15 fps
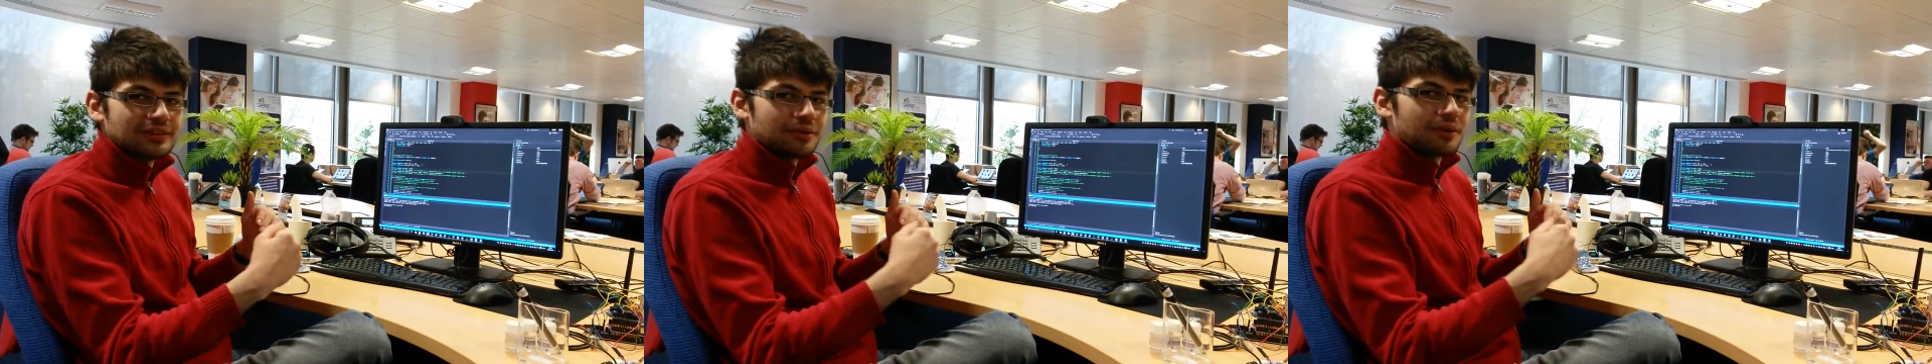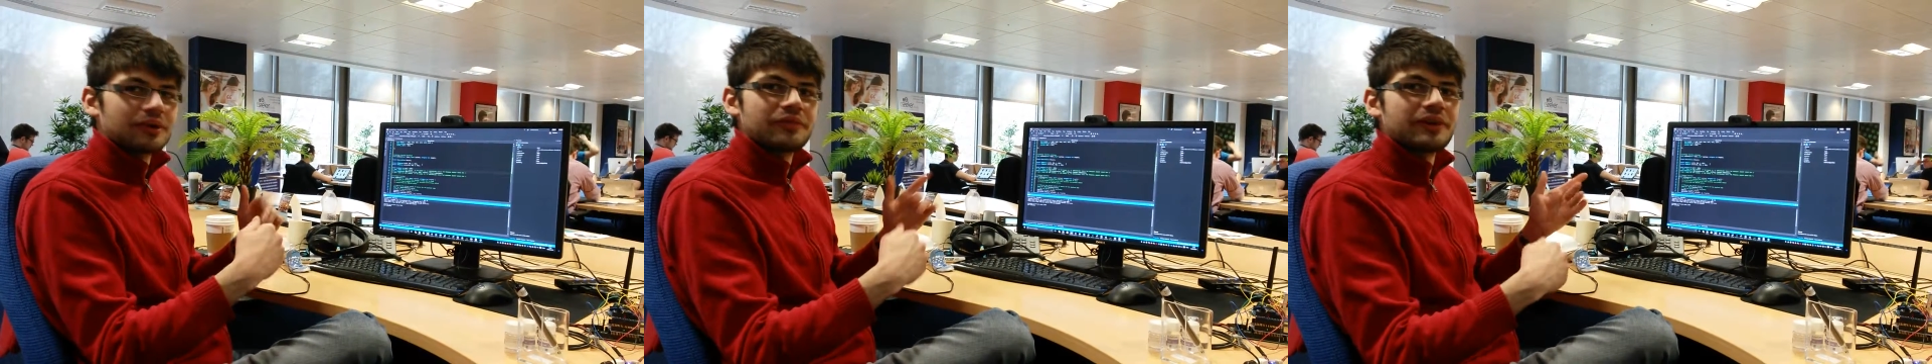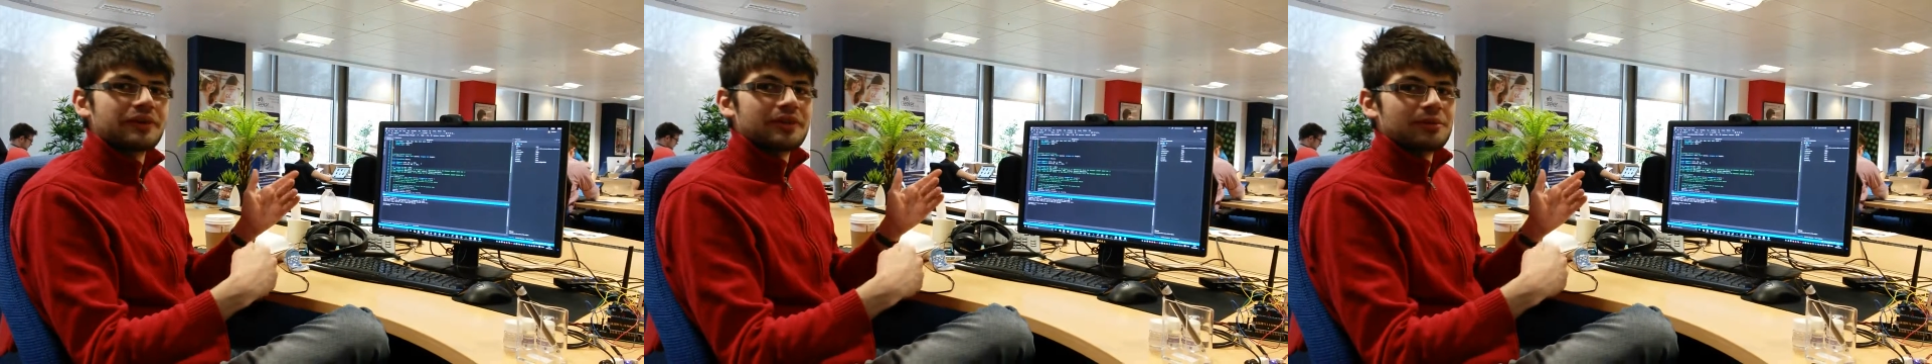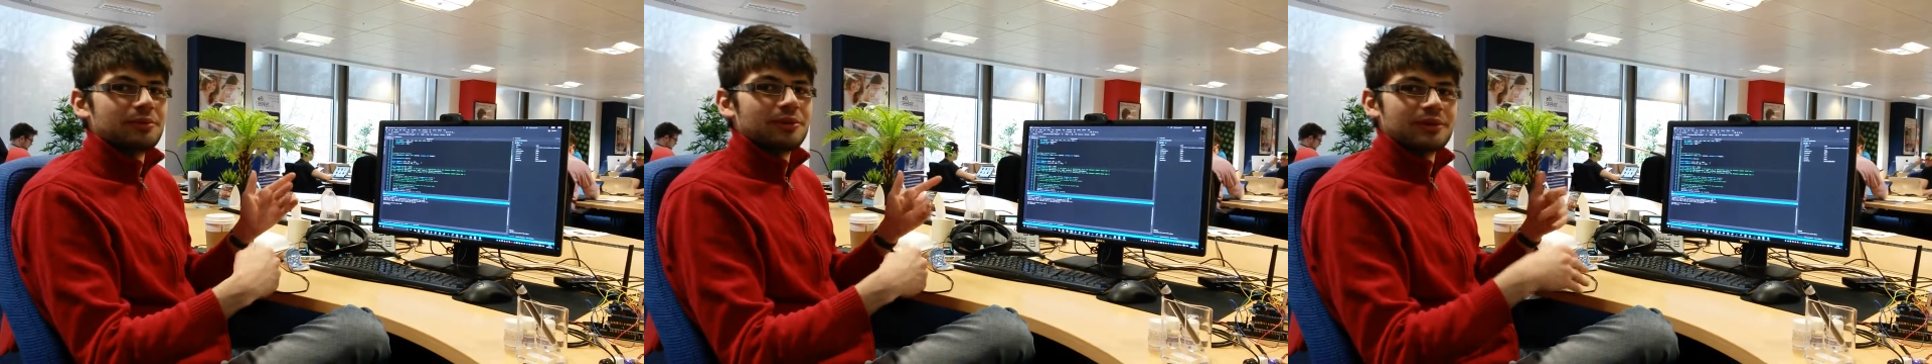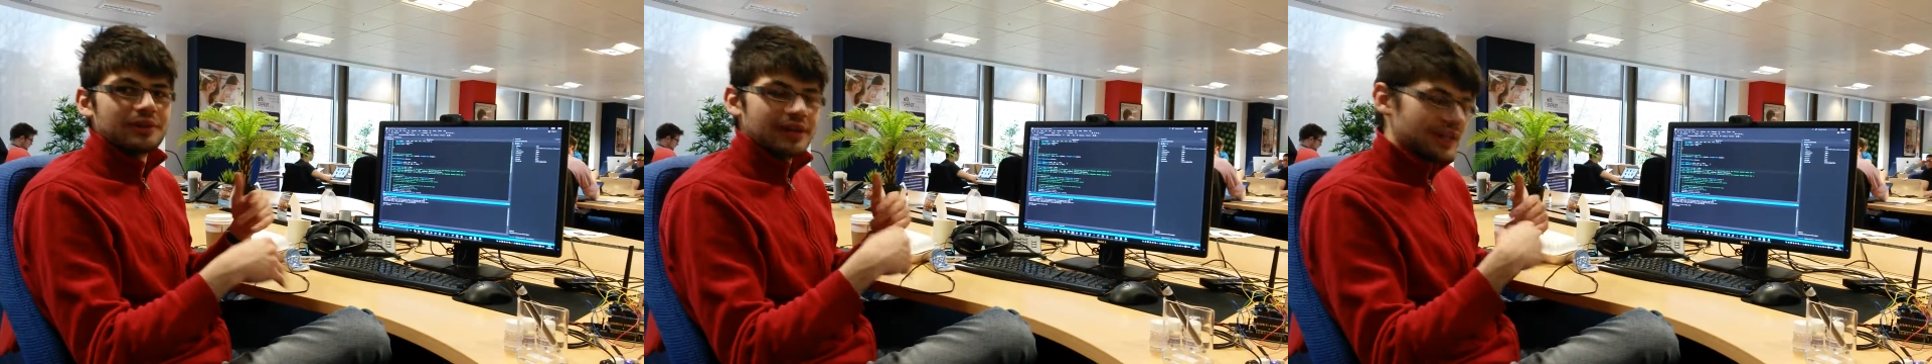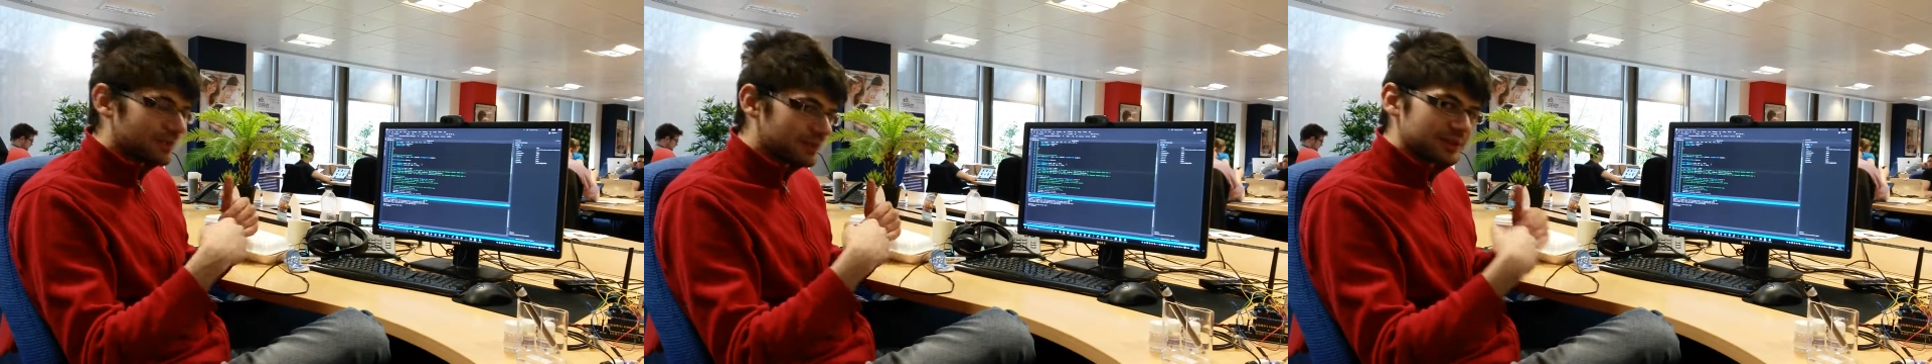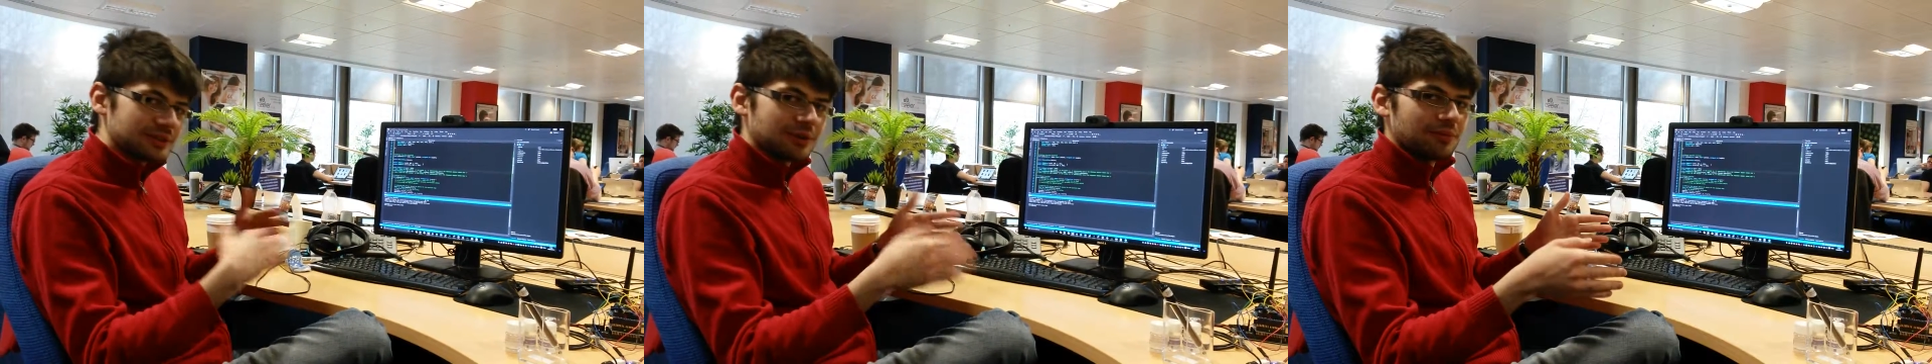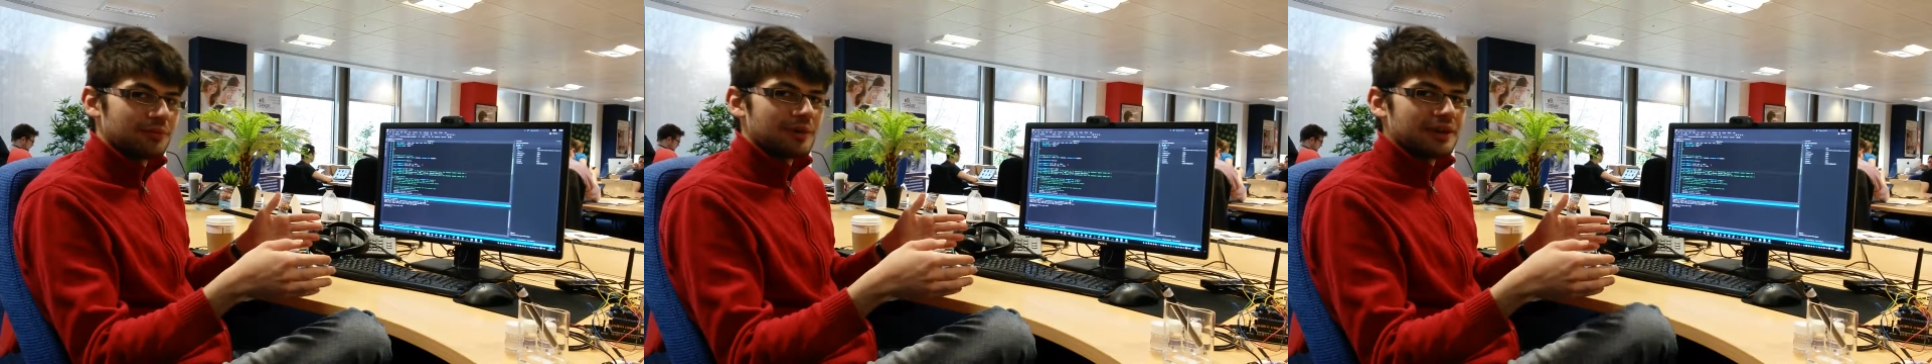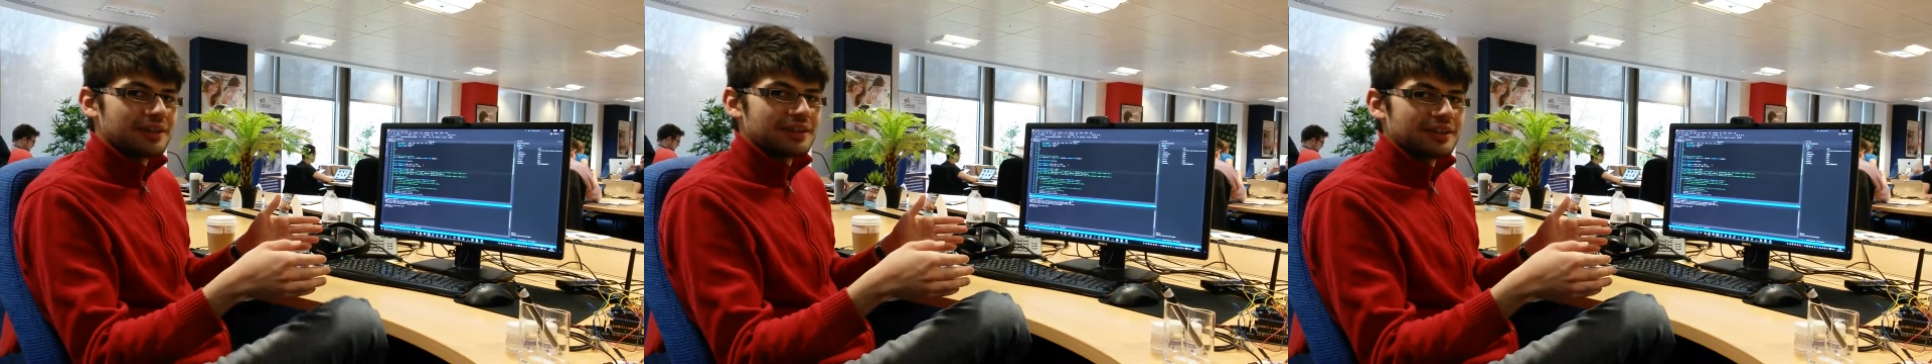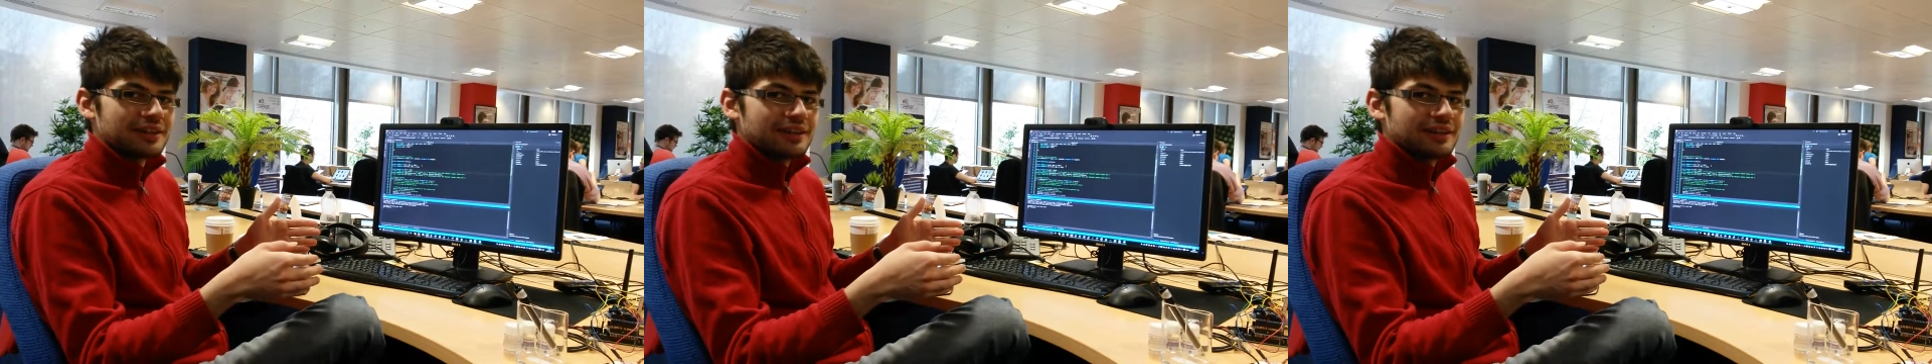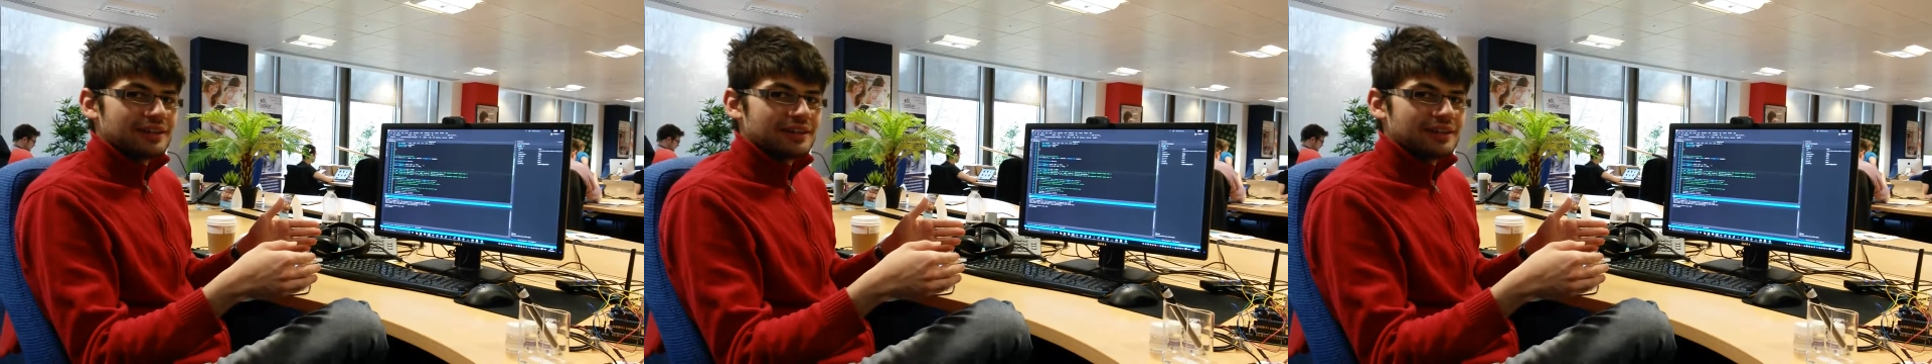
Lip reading: or a variable, it will stop working.